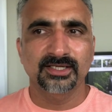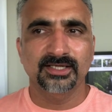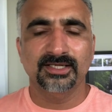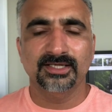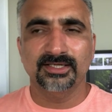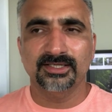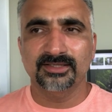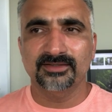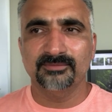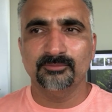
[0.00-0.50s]

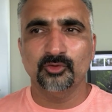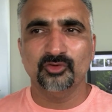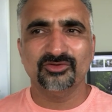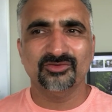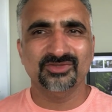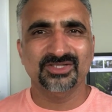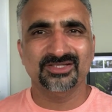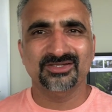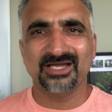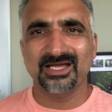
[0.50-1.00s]
Most
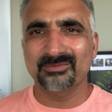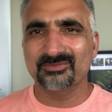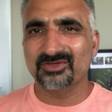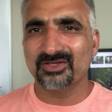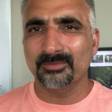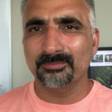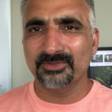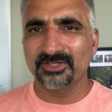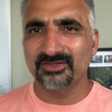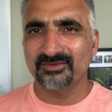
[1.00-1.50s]
of the times
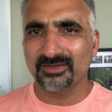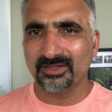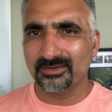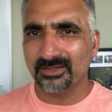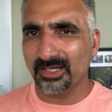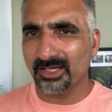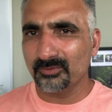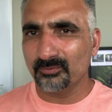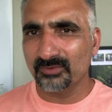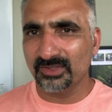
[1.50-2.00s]
companies are
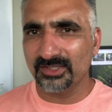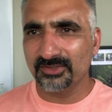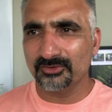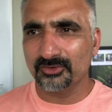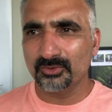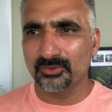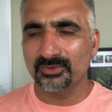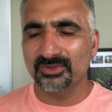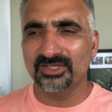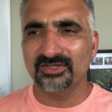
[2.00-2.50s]
not willing
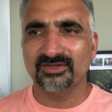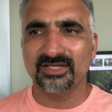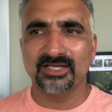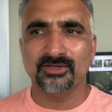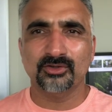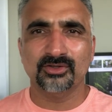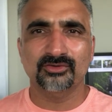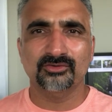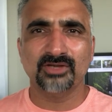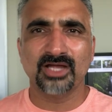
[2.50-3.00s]
to do it,
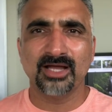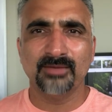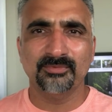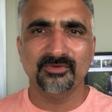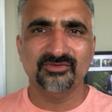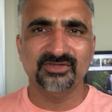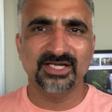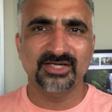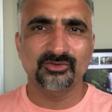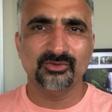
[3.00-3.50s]
and on top
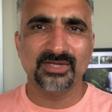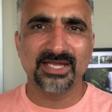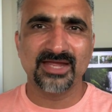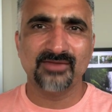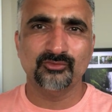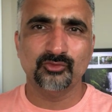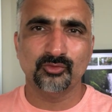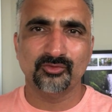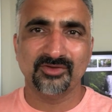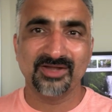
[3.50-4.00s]
of that you
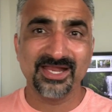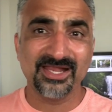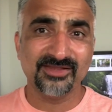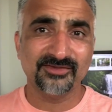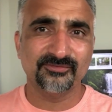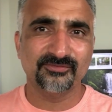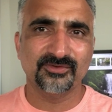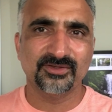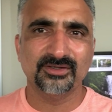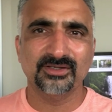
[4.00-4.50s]
have to
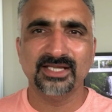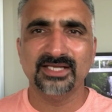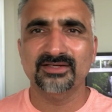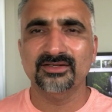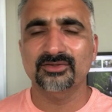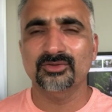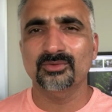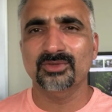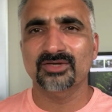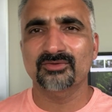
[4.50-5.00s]
transfer, and
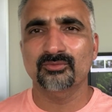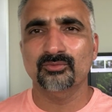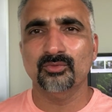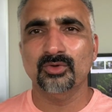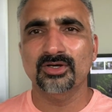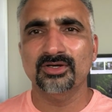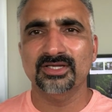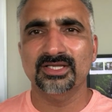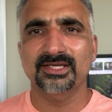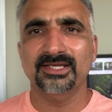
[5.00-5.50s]
you are
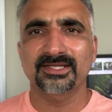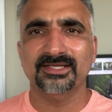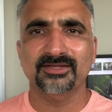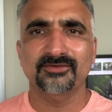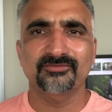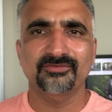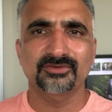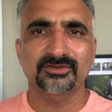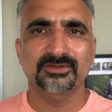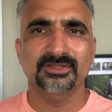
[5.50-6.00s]
worried like
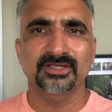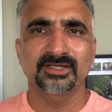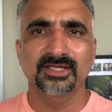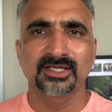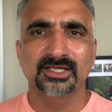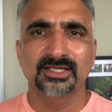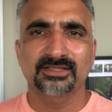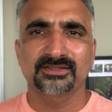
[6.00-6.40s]
if the